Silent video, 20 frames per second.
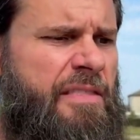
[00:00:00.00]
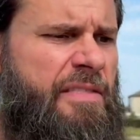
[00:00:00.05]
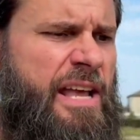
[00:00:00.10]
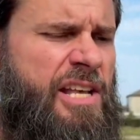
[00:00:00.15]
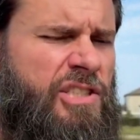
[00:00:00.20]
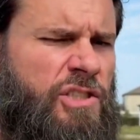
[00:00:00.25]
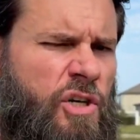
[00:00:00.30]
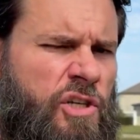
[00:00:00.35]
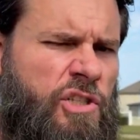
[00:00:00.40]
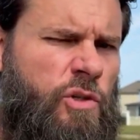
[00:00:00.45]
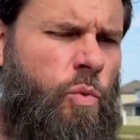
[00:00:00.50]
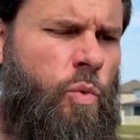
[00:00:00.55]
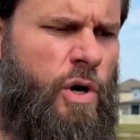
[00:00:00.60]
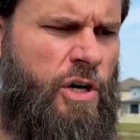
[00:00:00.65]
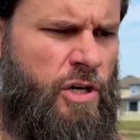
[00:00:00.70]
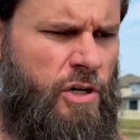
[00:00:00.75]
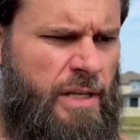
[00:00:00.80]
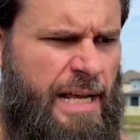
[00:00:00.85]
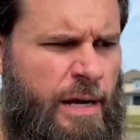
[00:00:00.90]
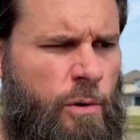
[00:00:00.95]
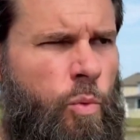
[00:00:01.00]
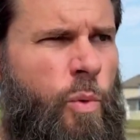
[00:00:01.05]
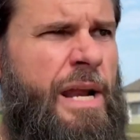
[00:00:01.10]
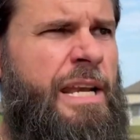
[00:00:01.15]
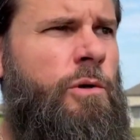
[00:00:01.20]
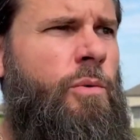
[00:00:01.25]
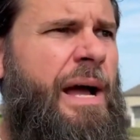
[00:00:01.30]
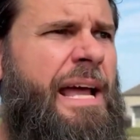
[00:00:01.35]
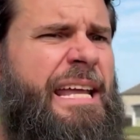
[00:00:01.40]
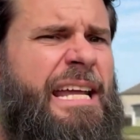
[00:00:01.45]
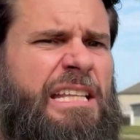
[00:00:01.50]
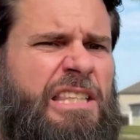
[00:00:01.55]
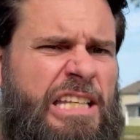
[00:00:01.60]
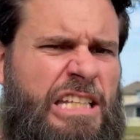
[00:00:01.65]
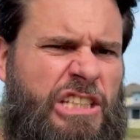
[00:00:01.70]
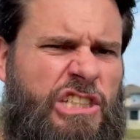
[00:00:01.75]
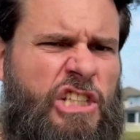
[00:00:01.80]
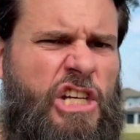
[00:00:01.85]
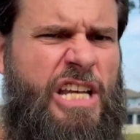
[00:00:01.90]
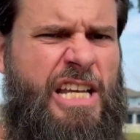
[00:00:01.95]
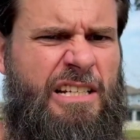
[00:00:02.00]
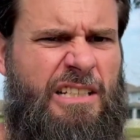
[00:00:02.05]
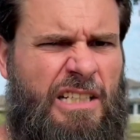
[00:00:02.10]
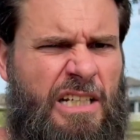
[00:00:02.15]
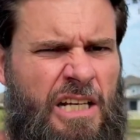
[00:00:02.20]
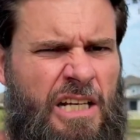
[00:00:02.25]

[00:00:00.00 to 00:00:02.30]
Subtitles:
They start to wonder, like, when do I get to cheat?